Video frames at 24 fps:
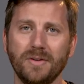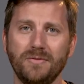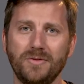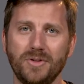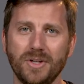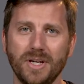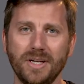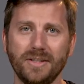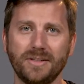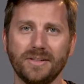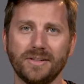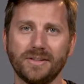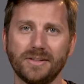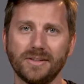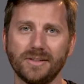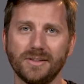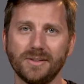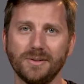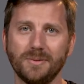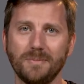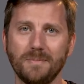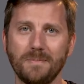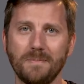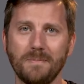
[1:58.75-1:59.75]
of Jesus.
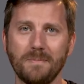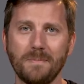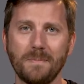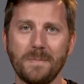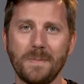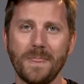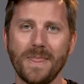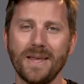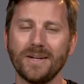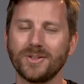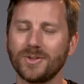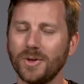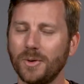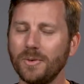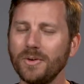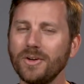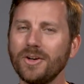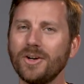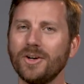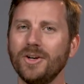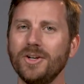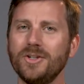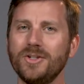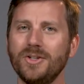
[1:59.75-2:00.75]
So I want
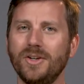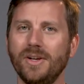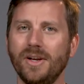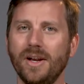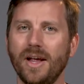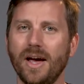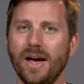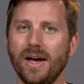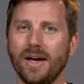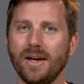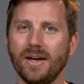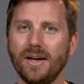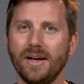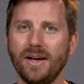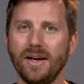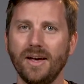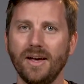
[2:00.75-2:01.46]
to encourage you today.